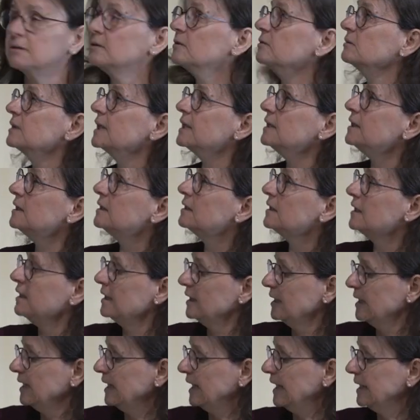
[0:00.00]
Okay?
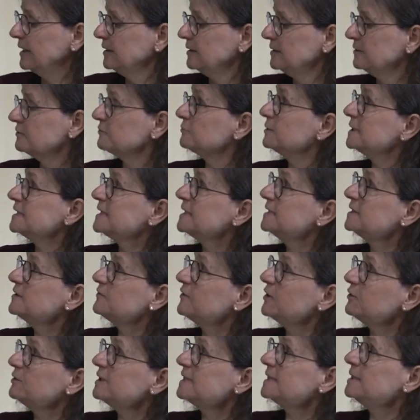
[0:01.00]
And with this
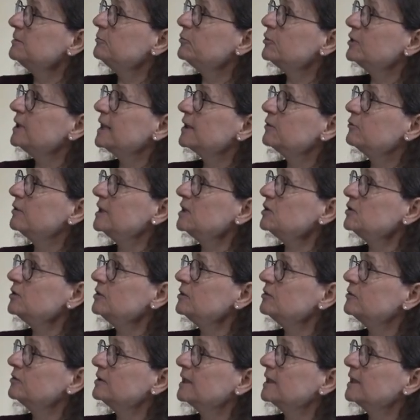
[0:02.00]
very simple equation,